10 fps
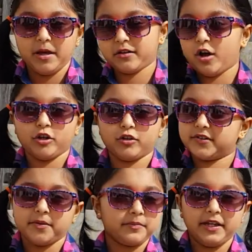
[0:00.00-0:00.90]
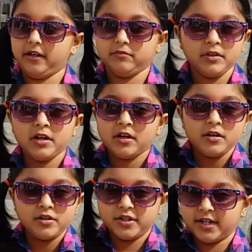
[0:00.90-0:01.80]
and color something.
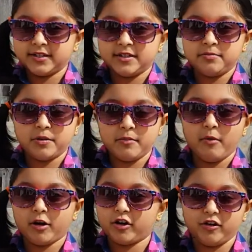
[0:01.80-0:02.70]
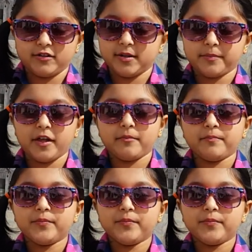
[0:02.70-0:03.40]
Just put a marker or something.